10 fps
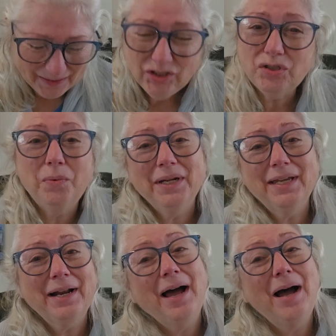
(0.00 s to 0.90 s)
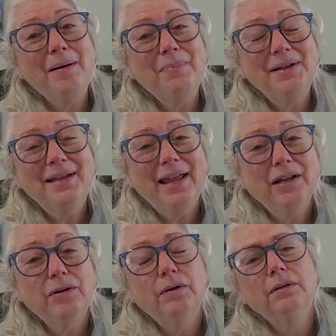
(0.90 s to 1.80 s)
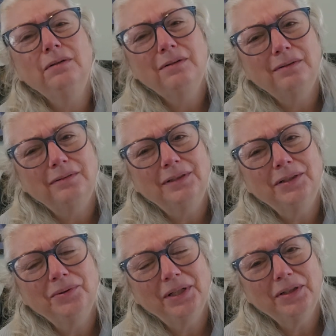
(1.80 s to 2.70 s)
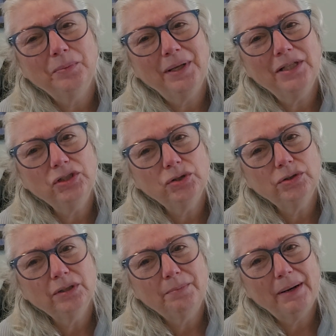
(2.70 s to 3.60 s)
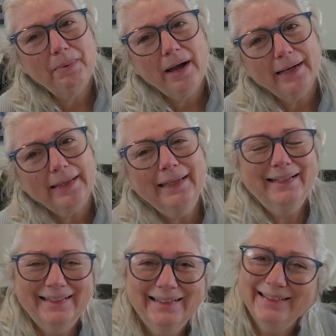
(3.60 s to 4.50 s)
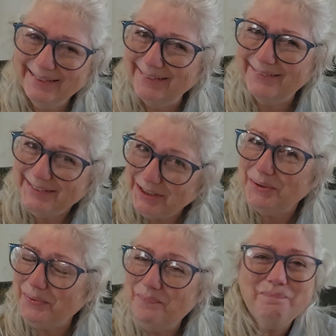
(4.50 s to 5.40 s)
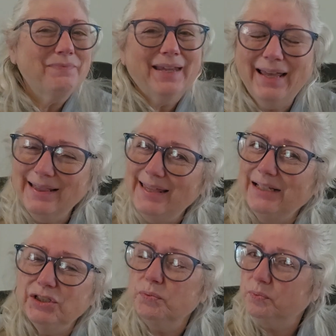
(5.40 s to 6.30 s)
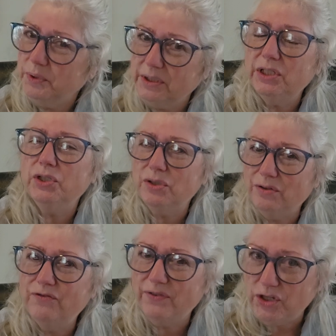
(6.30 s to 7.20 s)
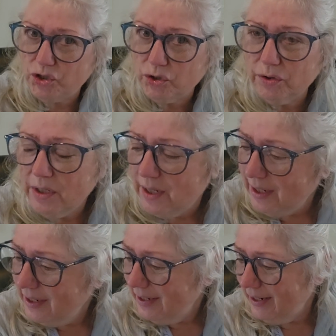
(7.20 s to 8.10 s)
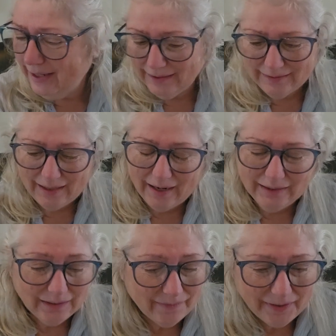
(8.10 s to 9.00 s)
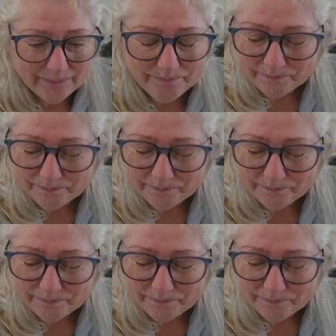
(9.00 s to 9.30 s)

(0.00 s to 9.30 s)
sewing it up and going, oh, I don't like the way this looks on my body. So that's a really good feature. And I love it.